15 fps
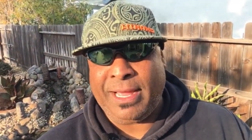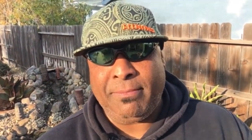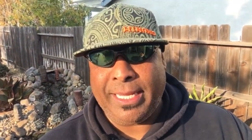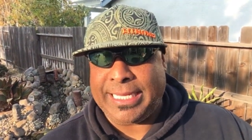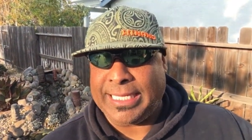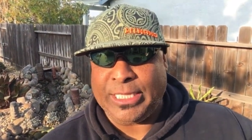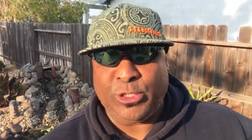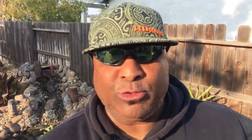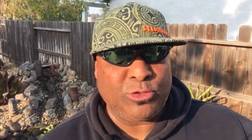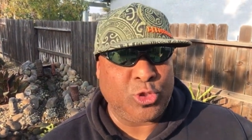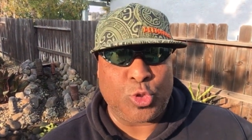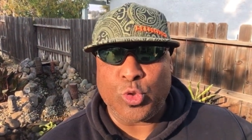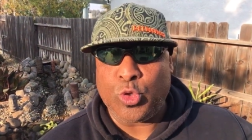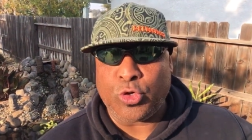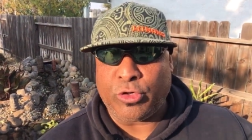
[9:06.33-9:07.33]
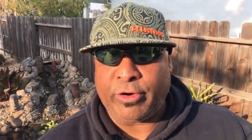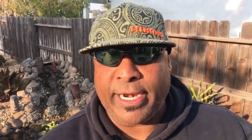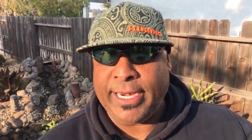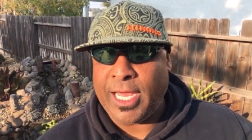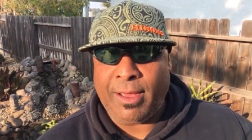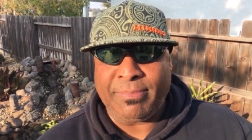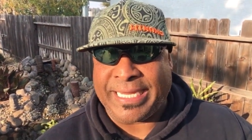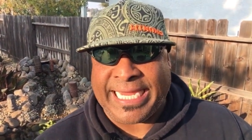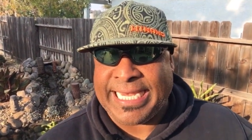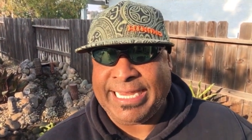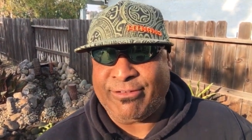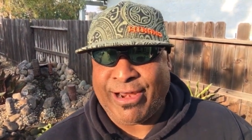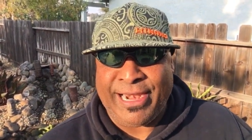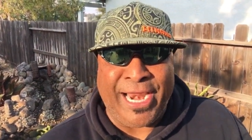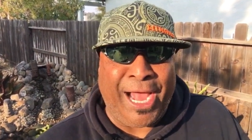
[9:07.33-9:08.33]
I'm like a little schoolgirl right now. I'm
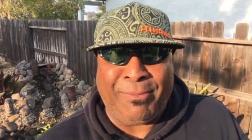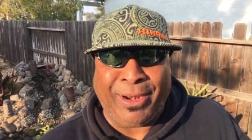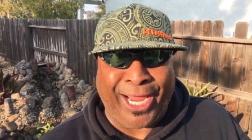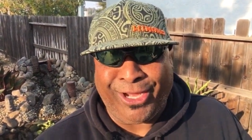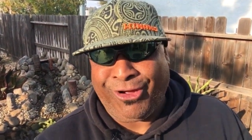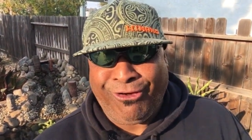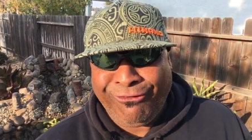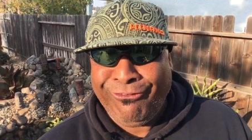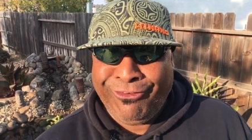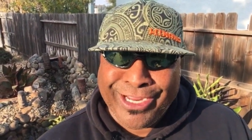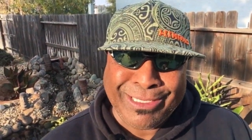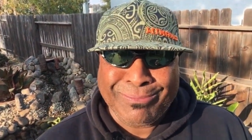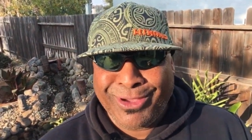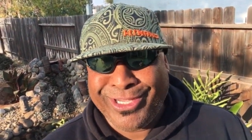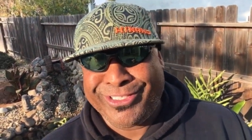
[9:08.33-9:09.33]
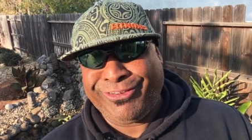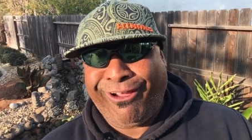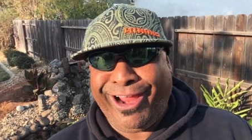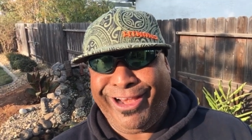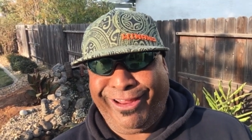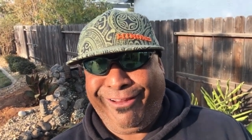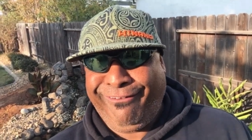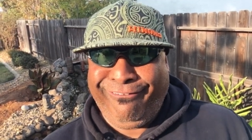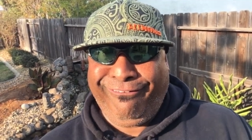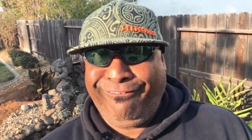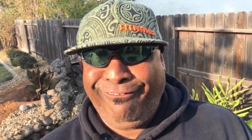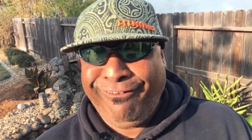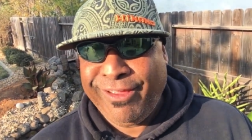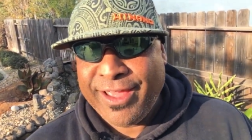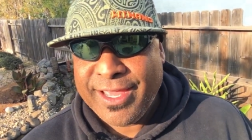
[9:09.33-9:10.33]
giddy right now. I'm like, oh, I'm
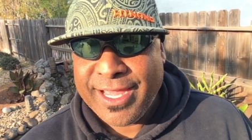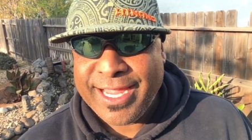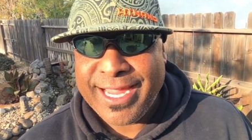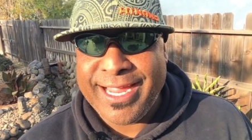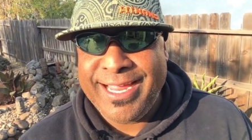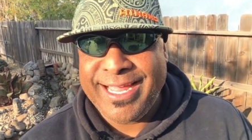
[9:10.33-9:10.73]
excited.